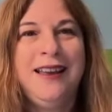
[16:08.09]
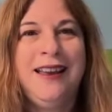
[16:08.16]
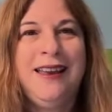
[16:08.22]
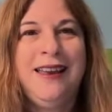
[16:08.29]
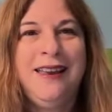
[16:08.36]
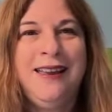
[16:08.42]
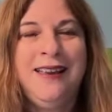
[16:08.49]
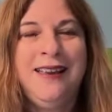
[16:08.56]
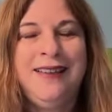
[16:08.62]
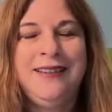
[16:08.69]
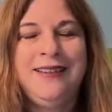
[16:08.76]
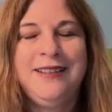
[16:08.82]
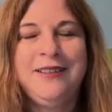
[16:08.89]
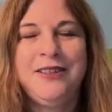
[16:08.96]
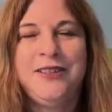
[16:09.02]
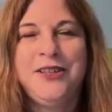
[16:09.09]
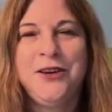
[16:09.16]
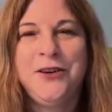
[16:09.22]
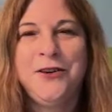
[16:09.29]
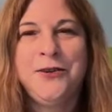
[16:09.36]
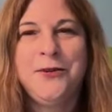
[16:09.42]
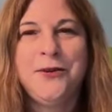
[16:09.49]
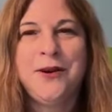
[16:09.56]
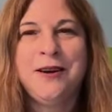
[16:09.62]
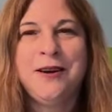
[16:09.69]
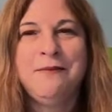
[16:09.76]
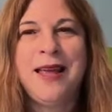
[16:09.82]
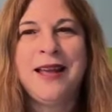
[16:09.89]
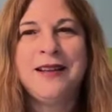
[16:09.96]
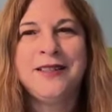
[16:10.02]
And so
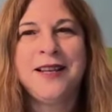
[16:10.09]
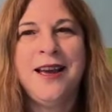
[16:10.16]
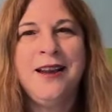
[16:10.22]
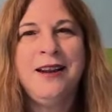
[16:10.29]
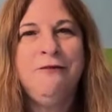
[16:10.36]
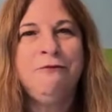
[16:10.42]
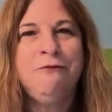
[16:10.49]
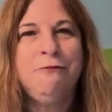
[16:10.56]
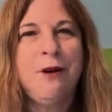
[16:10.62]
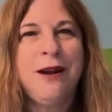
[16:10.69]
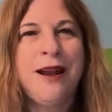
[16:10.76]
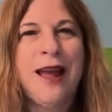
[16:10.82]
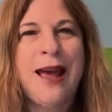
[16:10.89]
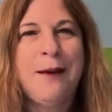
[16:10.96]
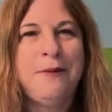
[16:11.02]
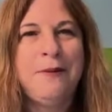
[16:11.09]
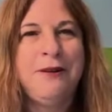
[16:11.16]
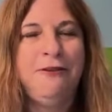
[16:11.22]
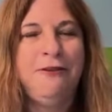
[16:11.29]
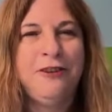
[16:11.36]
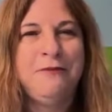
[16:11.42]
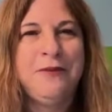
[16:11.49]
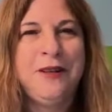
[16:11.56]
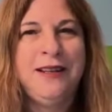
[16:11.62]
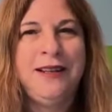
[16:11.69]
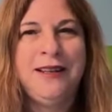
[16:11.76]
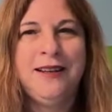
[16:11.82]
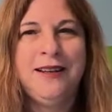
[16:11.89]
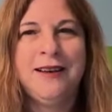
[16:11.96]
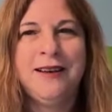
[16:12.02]
that's kind of what happened for
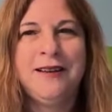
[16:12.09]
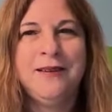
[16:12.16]
me.